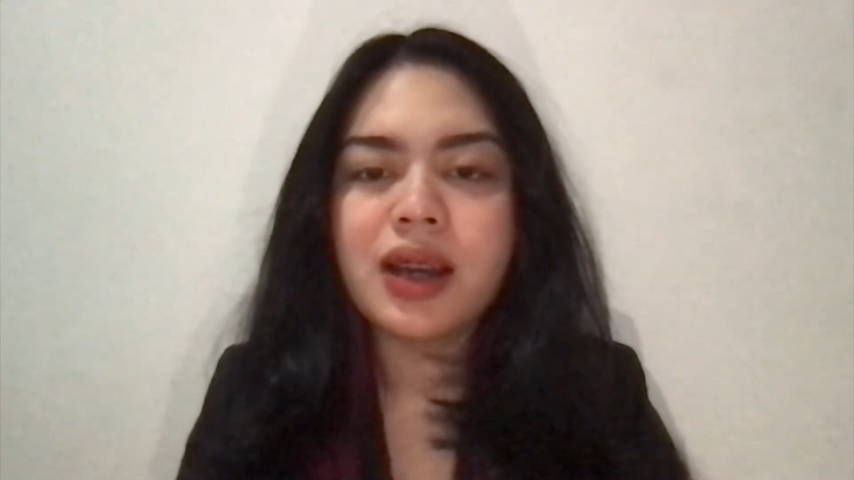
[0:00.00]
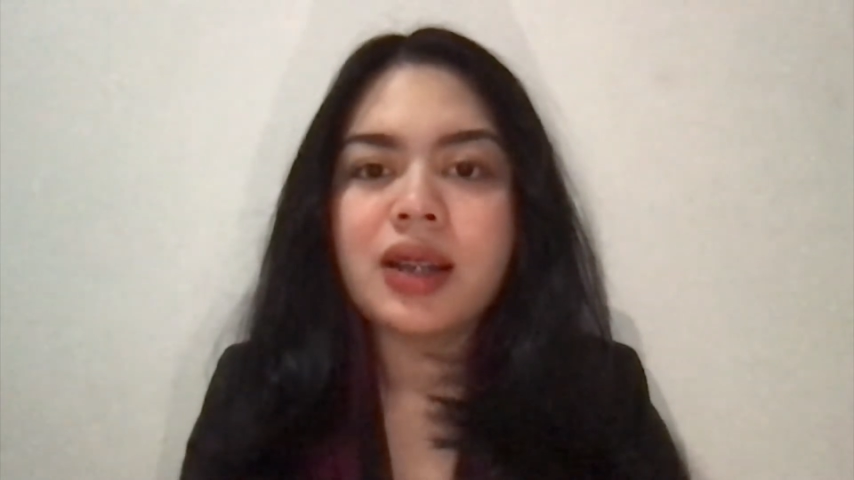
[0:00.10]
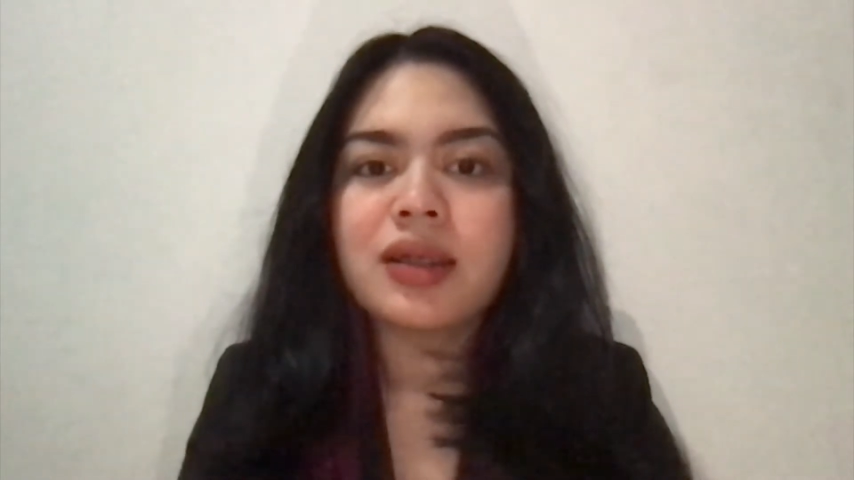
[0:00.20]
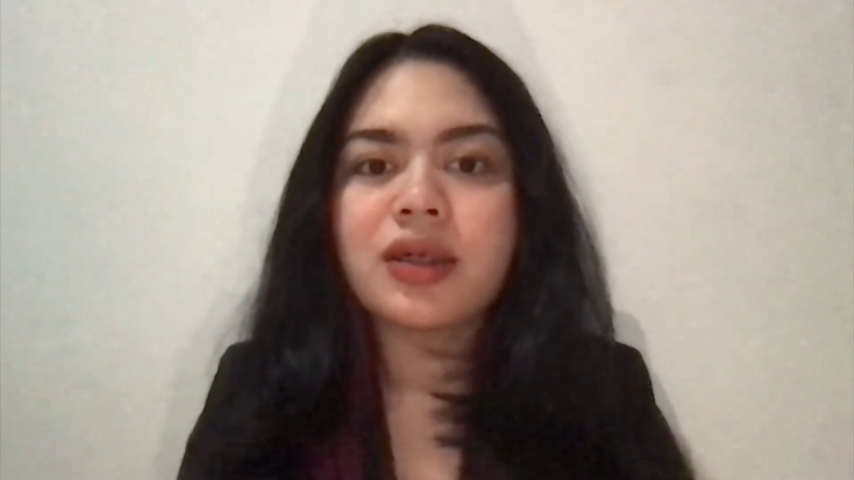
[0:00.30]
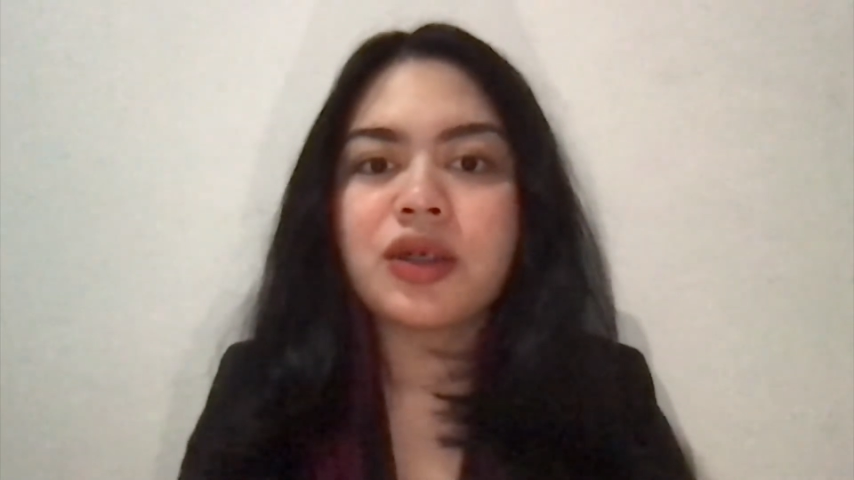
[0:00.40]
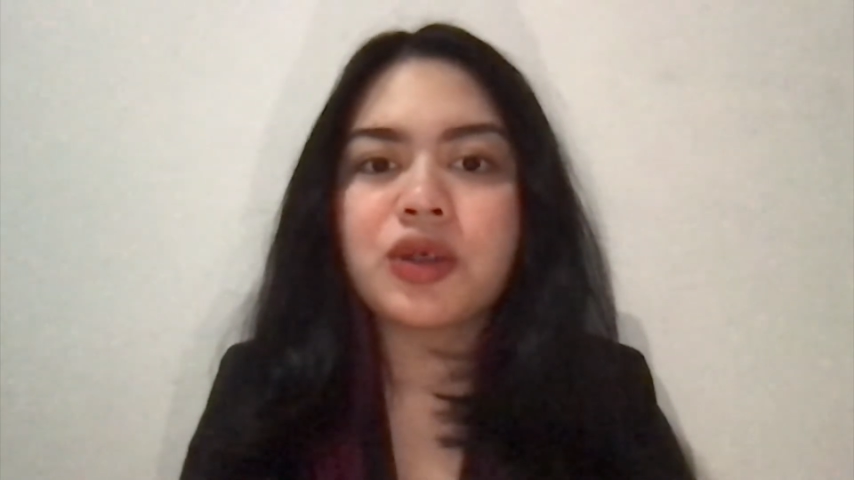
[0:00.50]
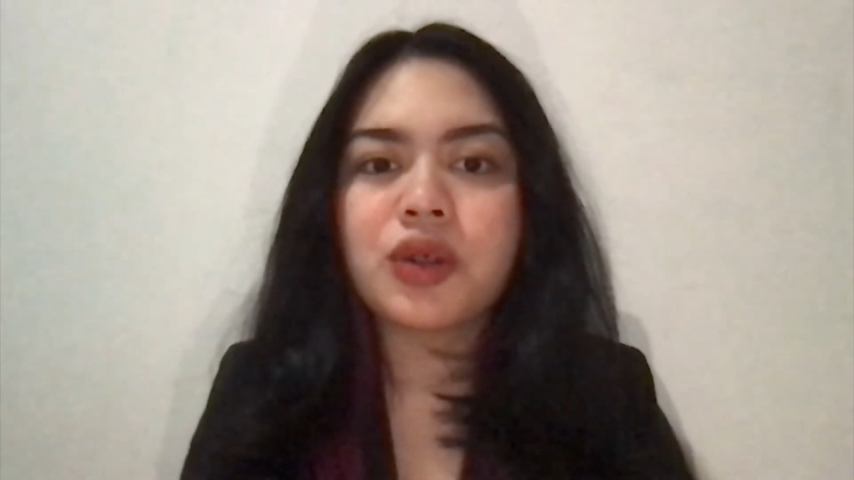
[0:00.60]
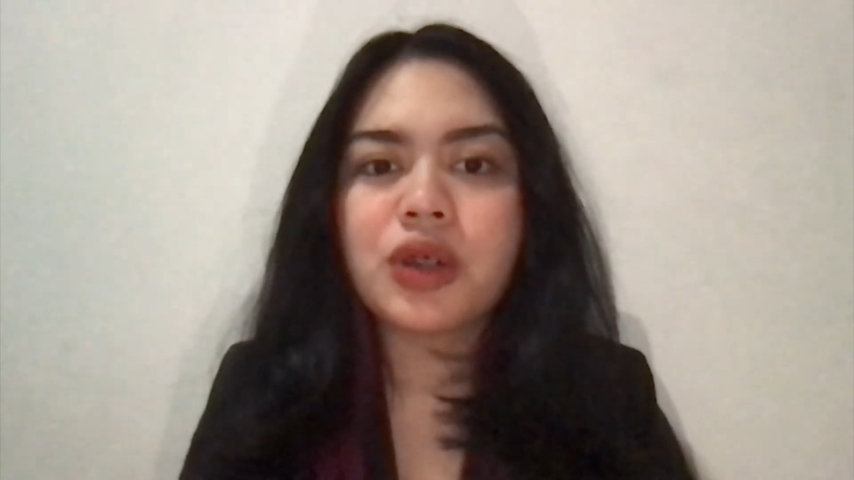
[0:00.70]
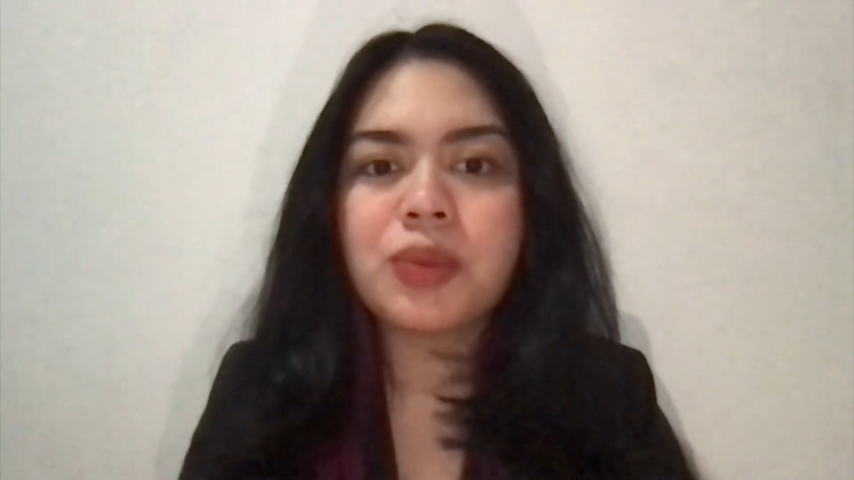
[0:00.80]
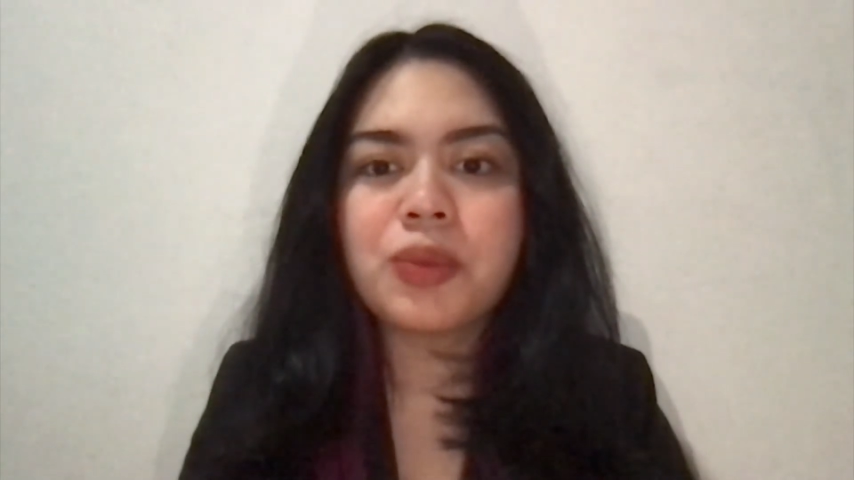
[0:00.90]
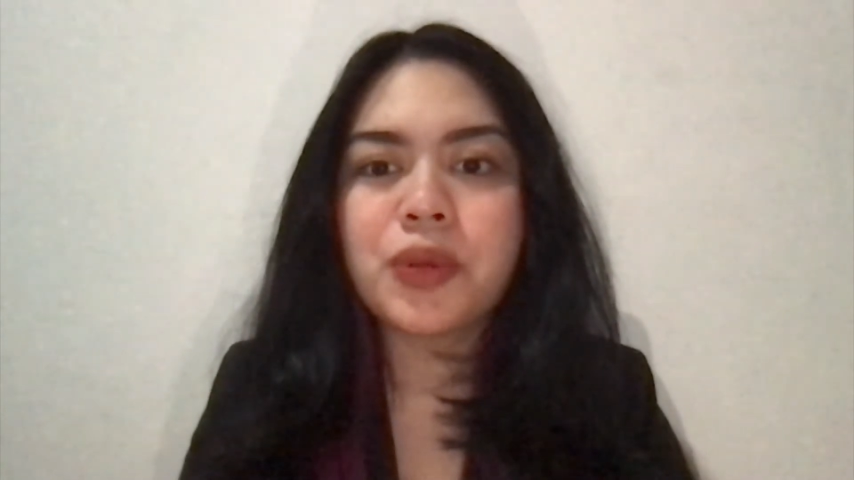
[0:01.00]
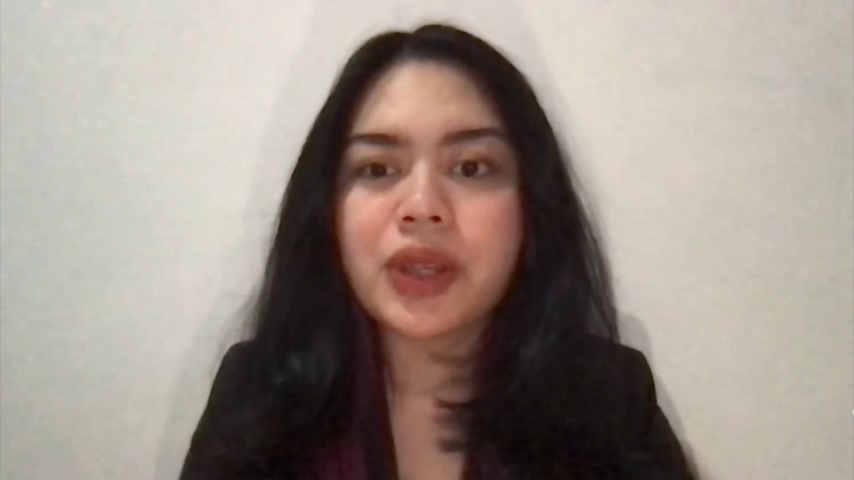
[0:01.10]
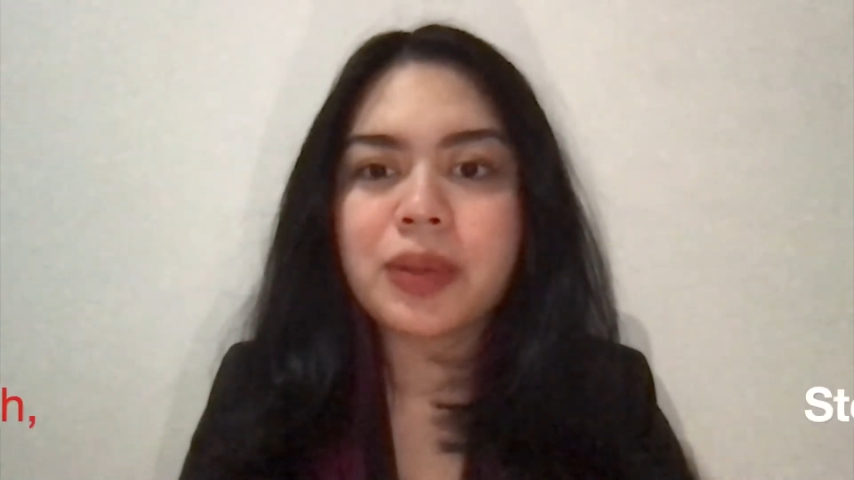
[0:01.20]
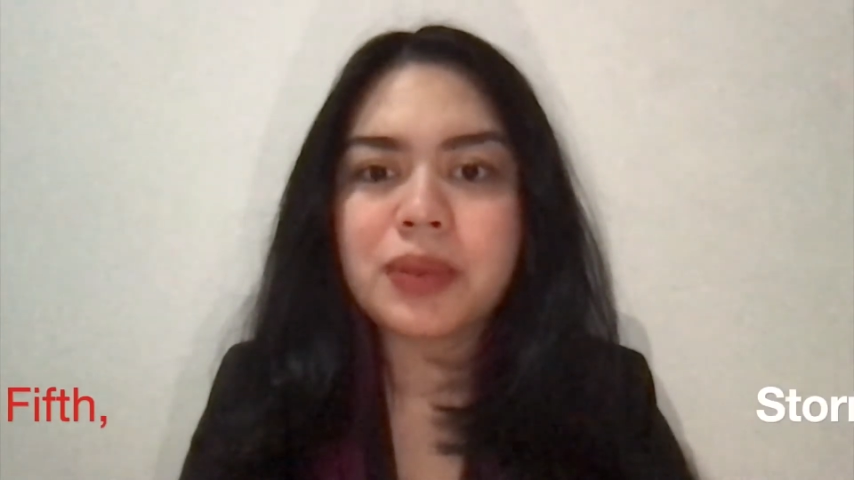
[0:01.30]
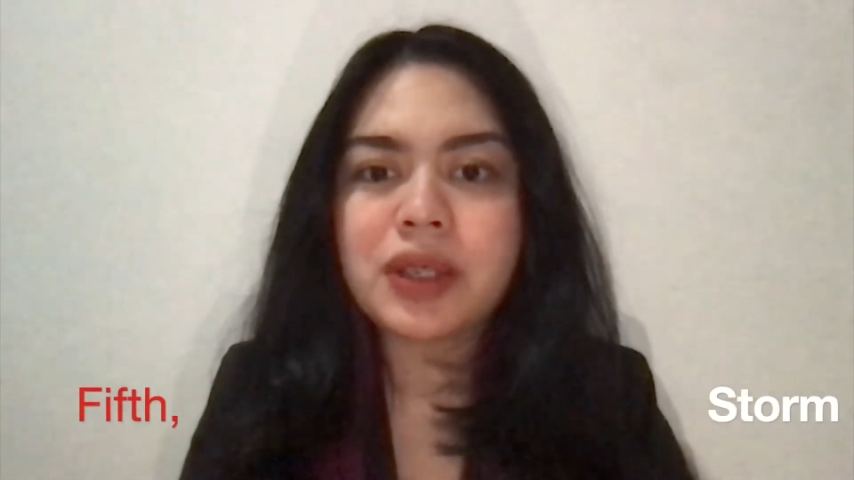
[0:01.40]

The storm will be